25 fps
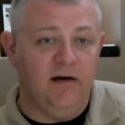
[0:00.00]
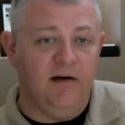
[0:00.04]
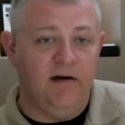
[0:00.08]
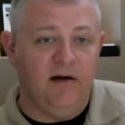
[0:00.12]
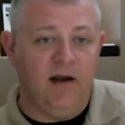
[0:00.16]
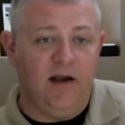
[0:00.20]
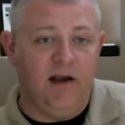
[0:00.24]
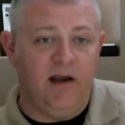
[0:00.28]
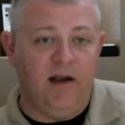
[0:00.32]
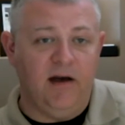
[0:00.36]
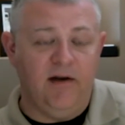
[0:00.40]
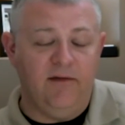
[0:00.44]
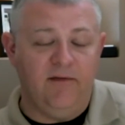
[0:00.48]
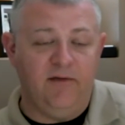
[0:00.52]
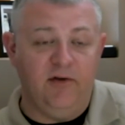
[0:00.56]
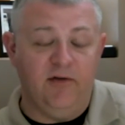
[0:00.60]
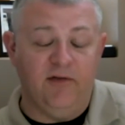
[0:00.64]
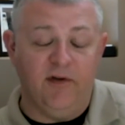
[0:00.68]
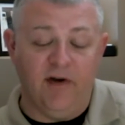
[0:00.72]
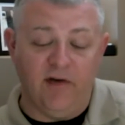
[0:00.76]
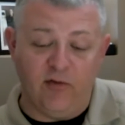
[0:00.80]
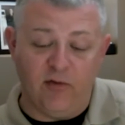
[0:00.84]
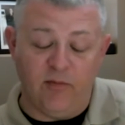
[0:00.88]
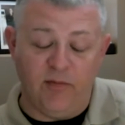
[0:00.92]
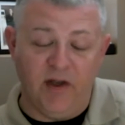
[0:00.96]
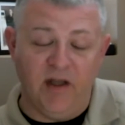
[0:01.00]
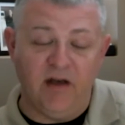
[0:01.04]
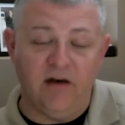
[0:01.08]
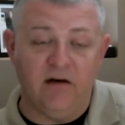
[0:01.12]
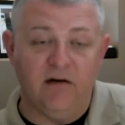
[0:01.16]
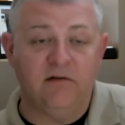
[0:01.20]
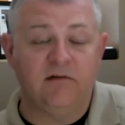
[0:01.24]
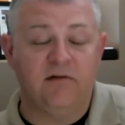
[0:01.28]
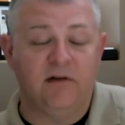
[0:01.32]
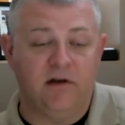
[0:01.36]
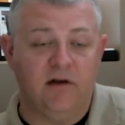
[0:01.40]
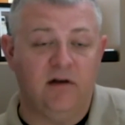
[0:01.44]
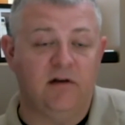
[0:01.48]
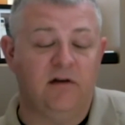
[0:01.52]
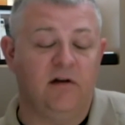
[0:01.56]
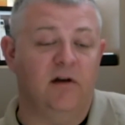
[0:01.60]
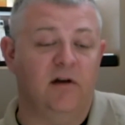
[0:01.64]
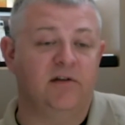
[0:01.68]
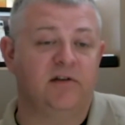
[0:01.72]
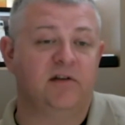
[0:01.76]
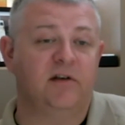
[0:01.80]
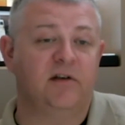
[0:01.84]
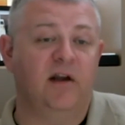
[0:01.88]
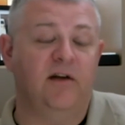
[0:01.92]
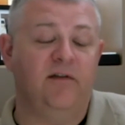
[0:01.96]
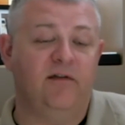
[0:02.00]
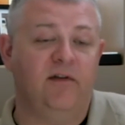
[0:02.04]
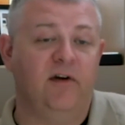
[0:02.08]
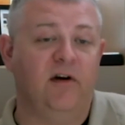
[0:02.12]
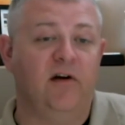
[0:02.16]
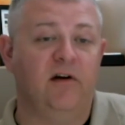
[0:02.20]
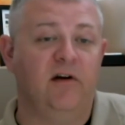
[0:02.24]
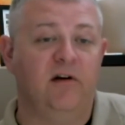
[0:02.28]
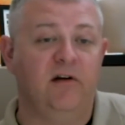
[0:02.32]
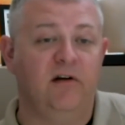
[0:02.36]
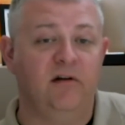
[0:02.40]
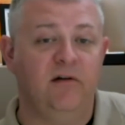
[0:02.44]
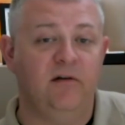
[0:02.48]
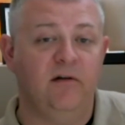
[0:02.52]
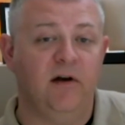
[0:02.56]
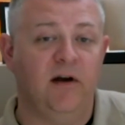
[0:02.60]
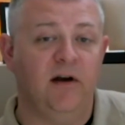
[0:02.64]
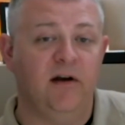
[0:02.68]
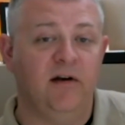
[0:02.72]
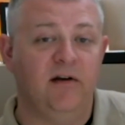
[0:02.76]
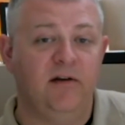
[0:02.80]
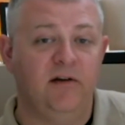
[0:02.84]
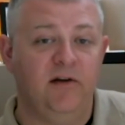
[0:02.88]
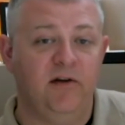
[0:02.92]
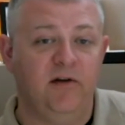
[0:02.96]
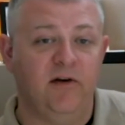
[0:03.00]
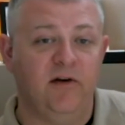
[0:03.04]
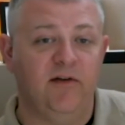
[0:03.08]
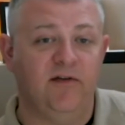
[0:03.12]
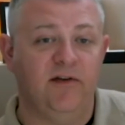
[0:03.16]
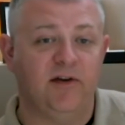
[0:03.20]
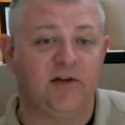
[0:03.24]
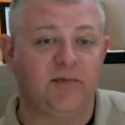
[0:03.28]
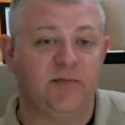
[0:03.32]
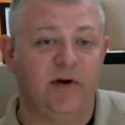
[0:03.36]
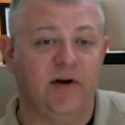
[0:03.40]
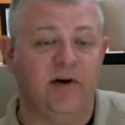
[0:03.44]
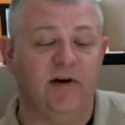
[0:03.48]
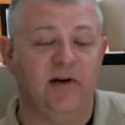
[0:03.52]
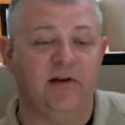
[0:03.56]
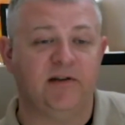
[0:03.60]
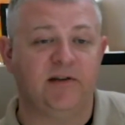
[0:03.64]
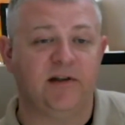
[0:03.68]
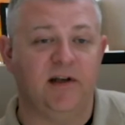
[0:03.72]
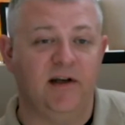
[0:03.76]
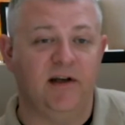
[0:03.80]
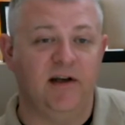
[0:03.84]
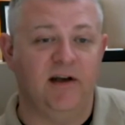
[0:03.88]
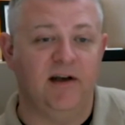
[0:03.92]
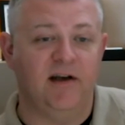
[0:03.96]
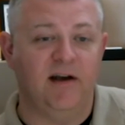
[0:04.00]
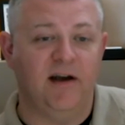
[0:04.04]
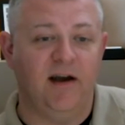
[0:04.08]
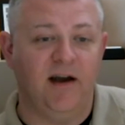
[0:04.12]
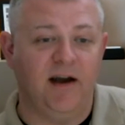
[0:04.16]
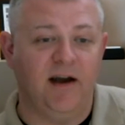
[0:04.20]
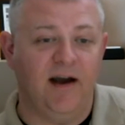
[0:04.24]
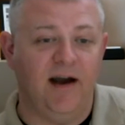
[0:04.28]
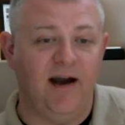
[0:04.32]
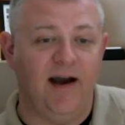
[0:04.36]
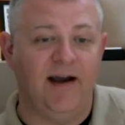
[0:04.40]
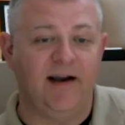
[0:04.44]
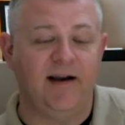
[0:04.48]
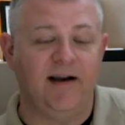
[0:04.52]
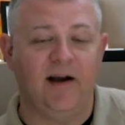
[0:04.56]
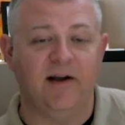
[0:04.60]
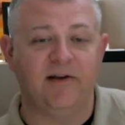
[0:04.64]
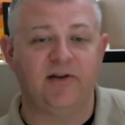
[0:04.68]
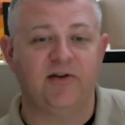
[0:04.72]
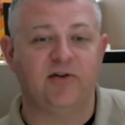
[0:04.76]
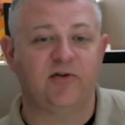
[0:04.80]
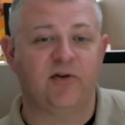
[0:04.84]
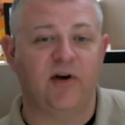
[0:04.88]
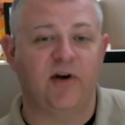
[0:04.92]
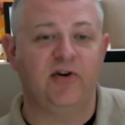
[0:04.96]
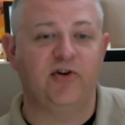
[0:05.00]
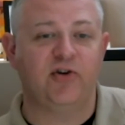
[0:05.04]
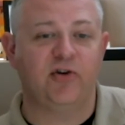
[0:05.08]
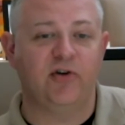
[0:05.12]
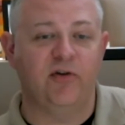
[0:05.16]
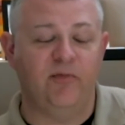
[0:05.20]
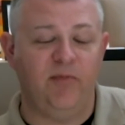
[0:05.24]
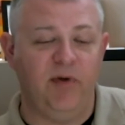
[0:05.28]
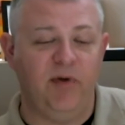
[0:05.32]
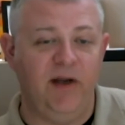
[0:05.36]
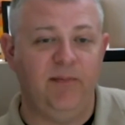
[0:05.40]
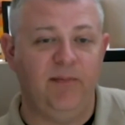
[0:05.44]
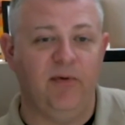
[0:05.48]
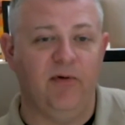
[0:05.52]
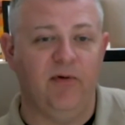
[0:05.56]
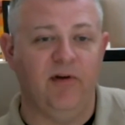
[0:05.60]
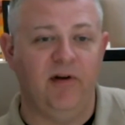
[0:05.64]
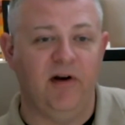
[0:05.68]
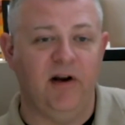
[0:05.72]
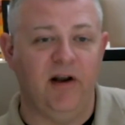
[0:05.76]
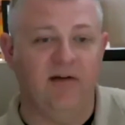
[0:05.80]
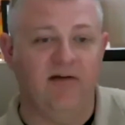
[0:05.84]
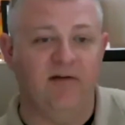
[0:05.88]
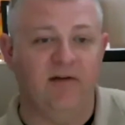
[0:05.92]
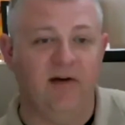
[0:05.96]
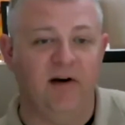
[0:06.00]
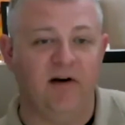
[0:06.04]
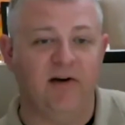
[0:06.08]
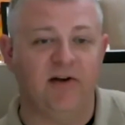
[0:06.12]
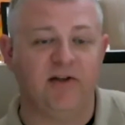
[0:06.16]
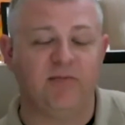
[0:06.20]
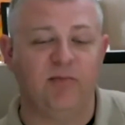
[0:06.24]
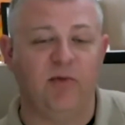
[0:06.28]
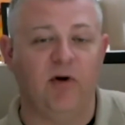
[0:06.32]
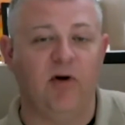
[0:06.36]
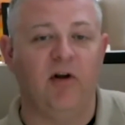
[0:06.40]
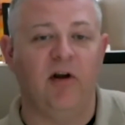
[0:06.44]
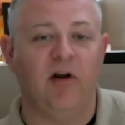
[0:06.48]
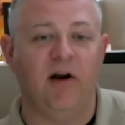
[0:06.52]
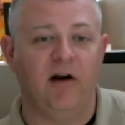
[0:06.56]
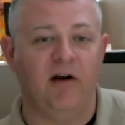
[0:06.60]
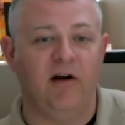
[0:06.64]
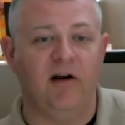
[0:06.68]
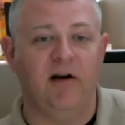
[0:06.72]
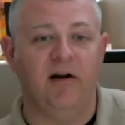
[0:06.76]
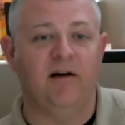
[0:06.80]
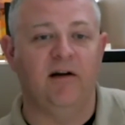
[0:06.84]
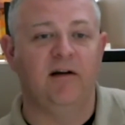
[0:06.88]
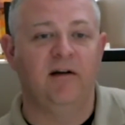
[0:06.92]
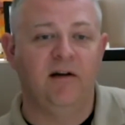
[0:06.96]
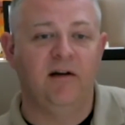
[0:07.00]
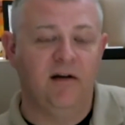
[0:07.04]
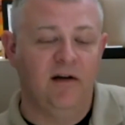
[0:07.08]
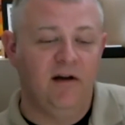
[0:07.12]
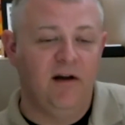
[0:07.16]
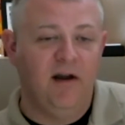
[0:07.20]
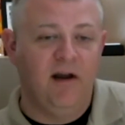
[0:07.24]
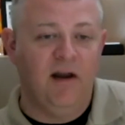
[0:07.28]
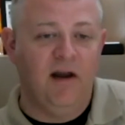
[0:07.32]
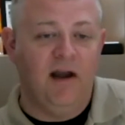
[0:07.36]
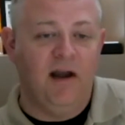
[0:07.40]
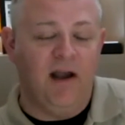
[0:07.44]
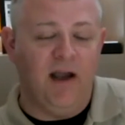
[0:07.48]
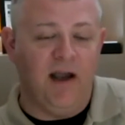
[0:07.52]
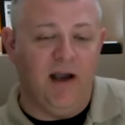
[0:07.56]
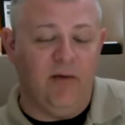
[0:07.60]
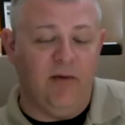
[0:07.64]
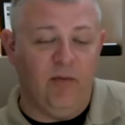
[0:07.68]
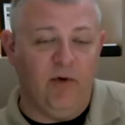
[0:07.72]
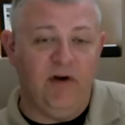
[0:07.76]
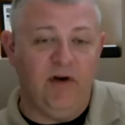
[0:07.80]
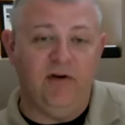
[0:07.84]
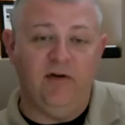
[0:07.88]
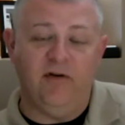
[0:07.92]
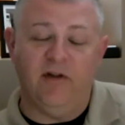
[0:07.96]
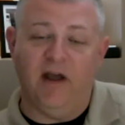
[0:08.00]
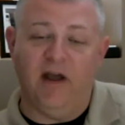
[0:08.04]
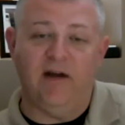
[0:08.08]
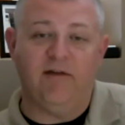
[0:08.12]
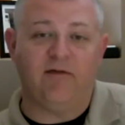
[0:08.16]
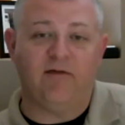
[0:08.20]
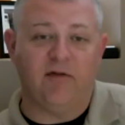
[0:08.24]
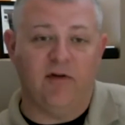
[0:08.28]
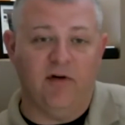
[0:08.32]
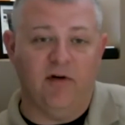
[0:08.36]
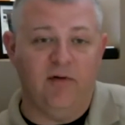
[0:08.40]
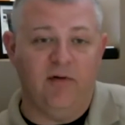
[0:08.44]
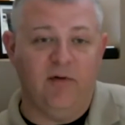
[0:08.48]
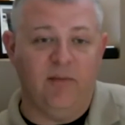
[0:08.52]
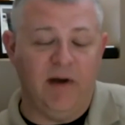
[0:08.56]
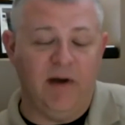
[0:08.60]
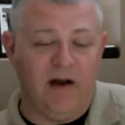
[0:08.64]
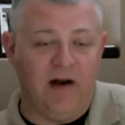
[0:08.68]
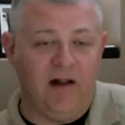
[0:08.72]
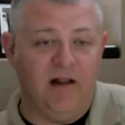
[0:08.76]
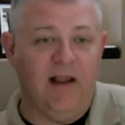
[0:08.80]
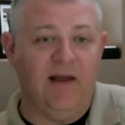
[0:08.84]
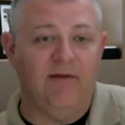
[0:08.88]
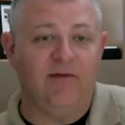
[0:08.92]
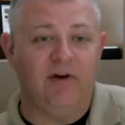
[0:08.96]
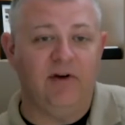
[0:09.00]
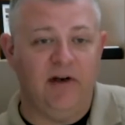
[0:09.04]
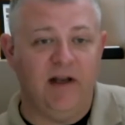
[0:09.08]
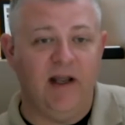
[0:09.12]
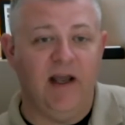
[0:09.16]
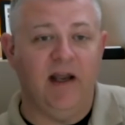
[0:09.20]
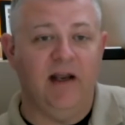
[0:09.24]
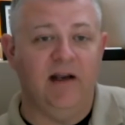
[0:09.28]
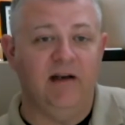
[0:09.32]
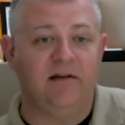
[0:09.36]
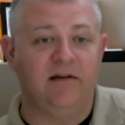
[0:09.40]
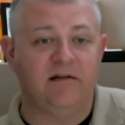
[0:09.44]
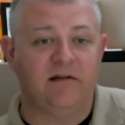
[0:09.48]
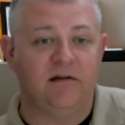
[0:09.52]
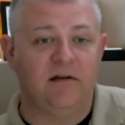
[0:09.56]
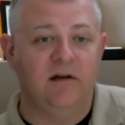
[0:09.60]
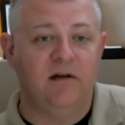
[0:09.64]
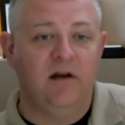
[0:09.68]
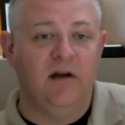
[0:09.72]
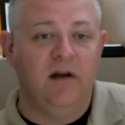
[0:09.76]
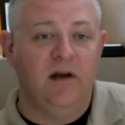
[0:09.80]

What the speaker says: And if you've ever been to the Tulsa State Fair, you have experienced a high concentration of people in a very small area, and we do that for about 11 days.